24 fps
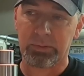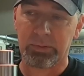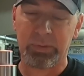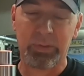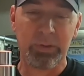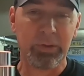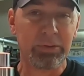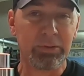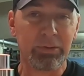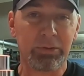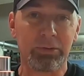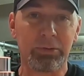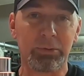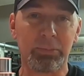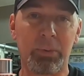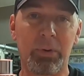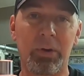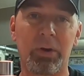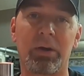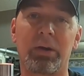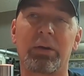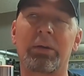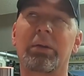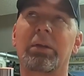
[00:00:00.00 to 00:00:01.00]
the engine's
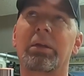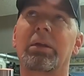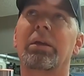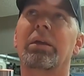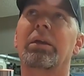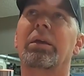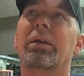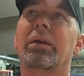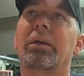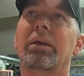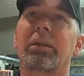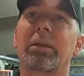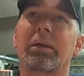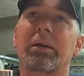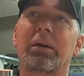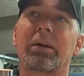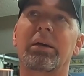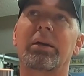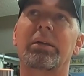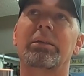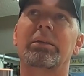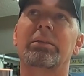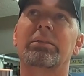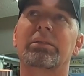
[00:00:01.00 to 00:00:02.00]
apart, and
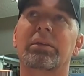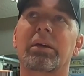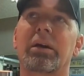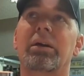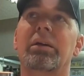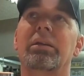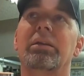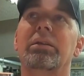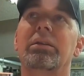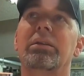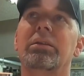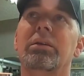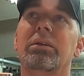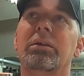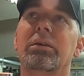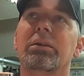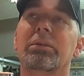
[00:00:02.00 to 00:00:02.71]
I decided